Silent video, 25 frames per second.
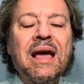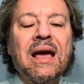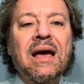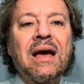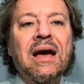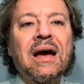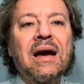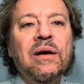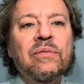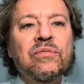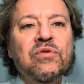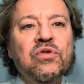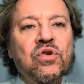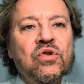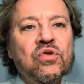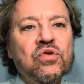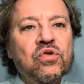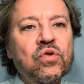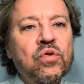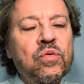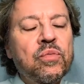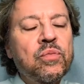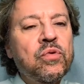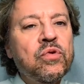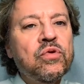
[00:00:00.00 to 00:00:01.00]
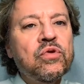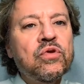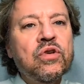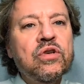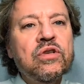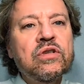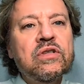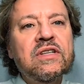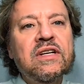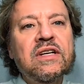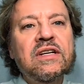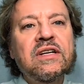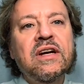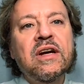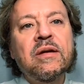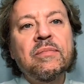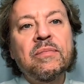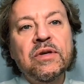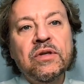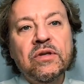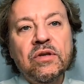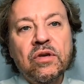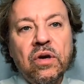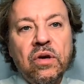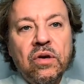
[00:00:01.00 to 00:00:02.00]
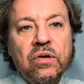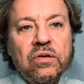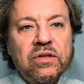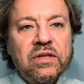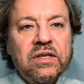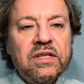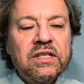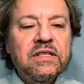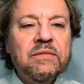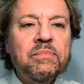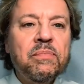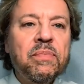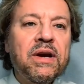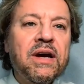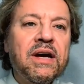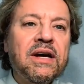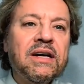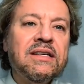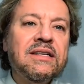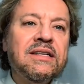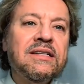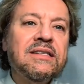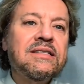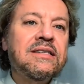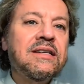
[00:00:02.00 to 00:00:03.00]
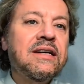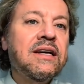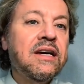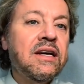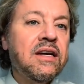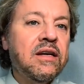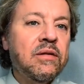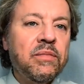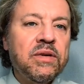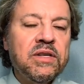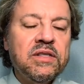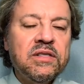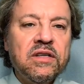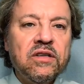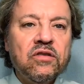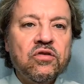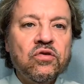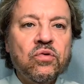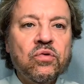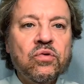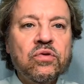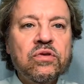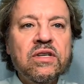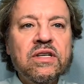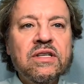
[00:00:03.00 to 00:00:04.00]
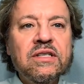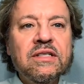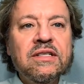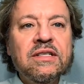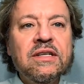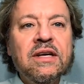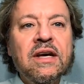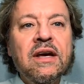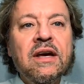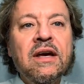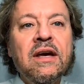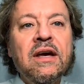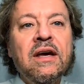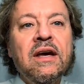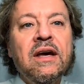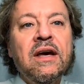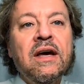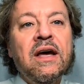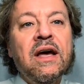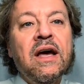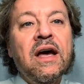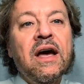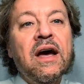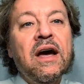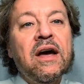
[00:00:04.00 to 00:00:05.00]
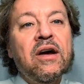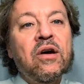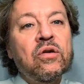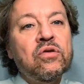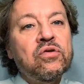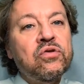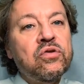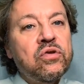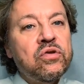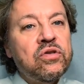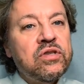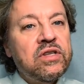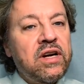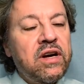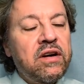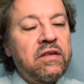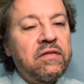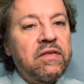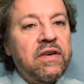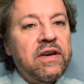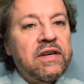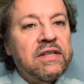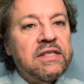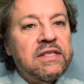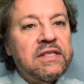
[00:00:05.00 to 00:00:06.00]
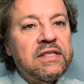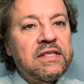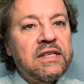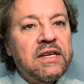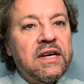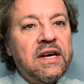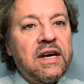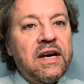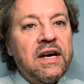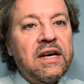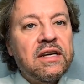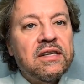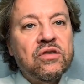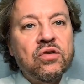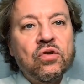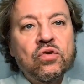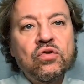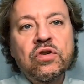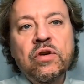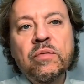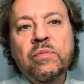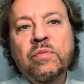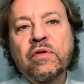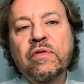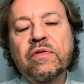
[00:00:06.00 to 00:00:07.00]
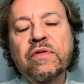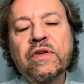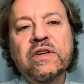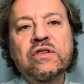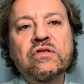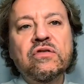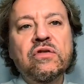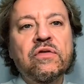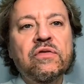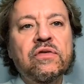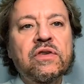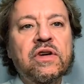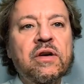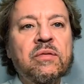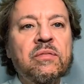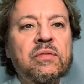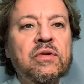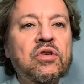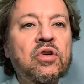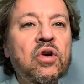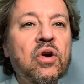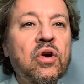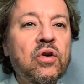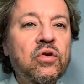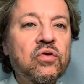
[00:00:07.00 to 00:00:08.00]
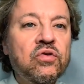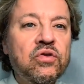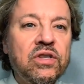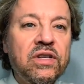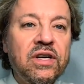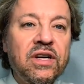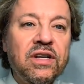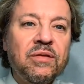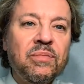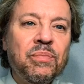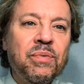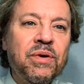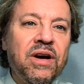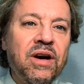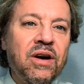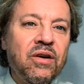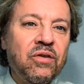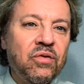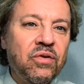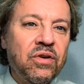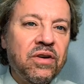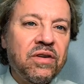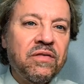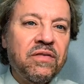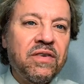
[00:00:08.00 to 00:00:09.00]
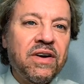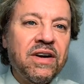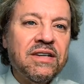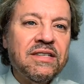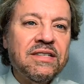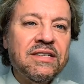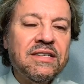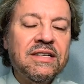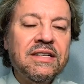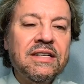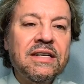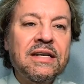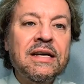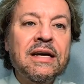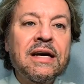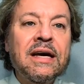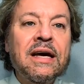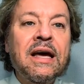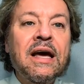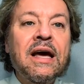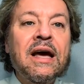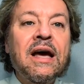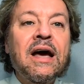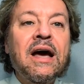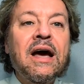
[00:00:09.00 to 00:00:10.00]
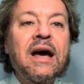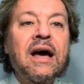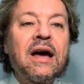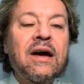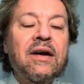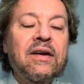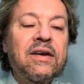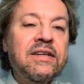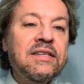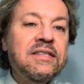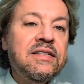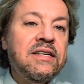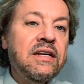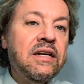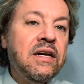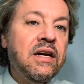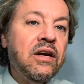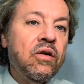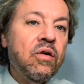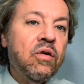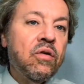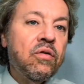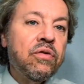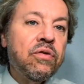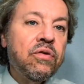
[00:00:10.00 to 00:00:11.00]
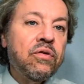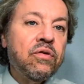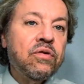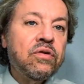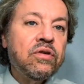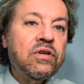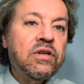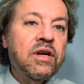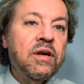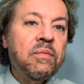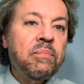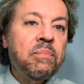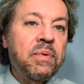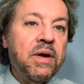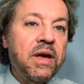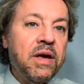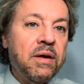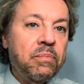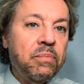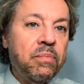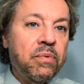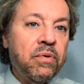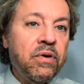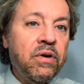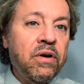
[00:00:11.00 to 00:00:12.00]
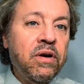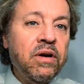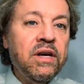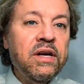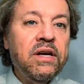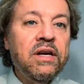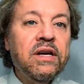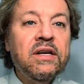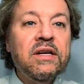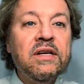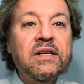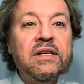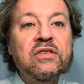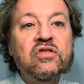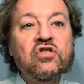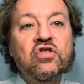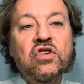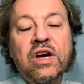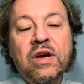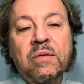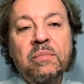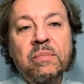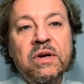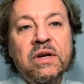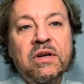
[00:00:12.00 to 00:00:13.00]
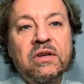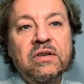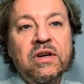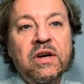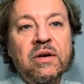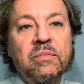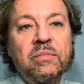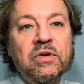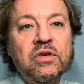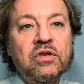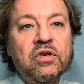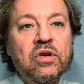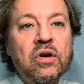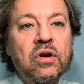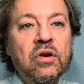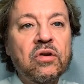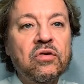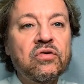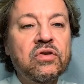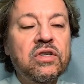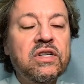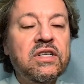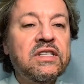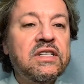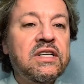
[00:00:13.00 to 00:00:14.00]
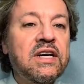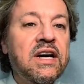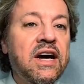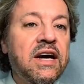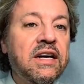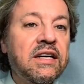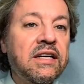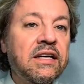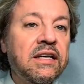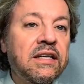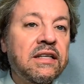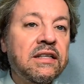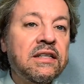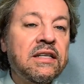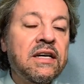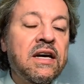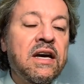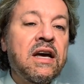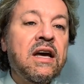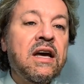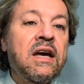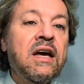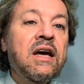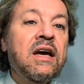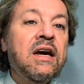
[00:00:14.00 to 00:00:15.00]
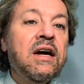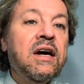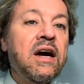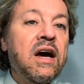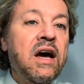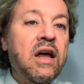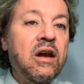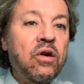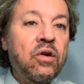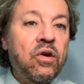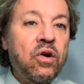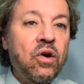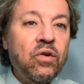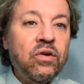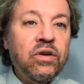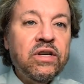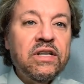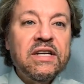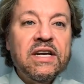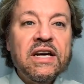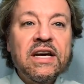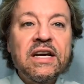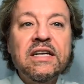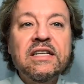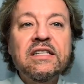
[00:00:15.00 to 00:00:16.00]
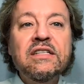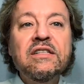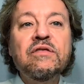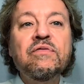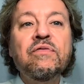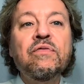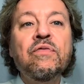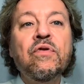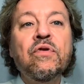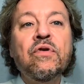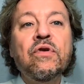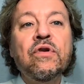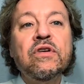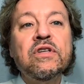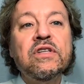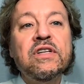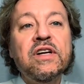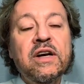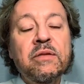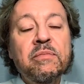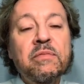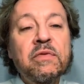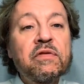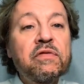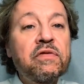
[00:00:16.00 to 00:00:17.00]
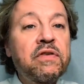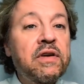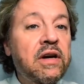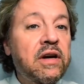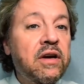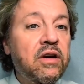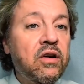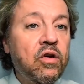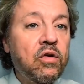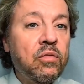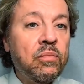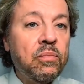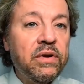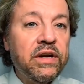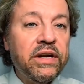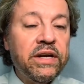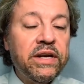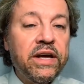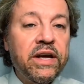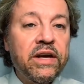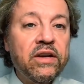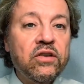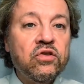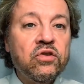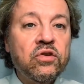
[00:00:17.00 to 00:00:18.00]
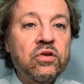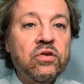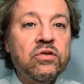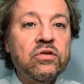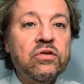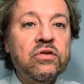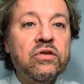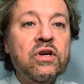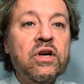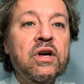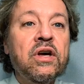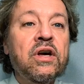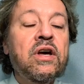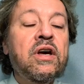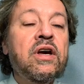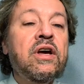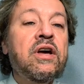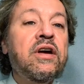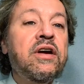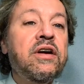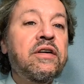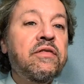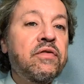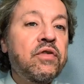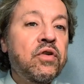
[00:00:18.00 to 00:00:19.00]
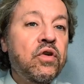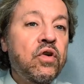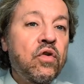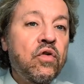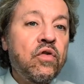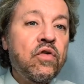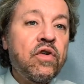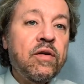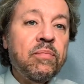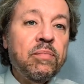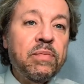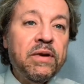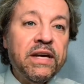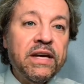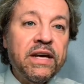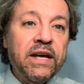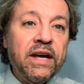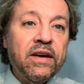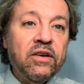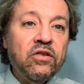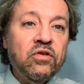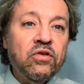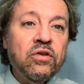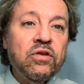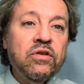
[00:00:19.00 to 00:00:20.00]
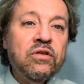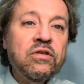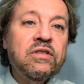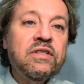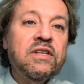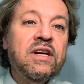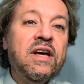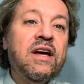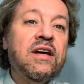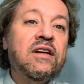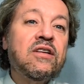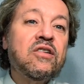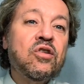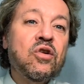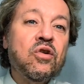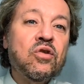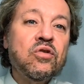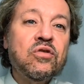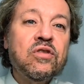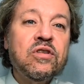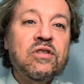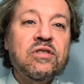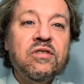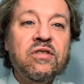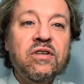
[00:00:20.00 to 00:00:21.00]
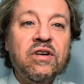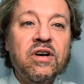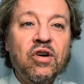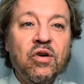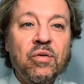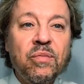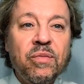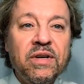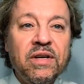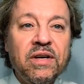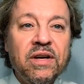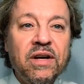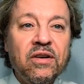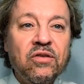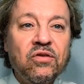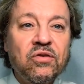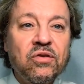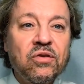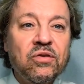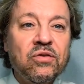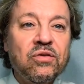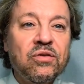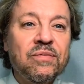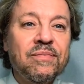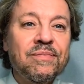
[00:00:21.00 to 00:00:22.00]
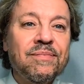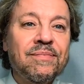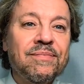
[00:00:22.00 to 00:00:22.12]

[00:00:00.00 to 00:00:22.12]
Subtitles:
I'm George Kroumpouzos, a dermatologist practicing in Massachusetts. I also serve as Associate Professor of Dermatology at Brown University. I recently authored a paper in JMIR Dermatology titled Hyaluronidase for Dermophilic Complications, Review of Applications and Dosage Recommendations.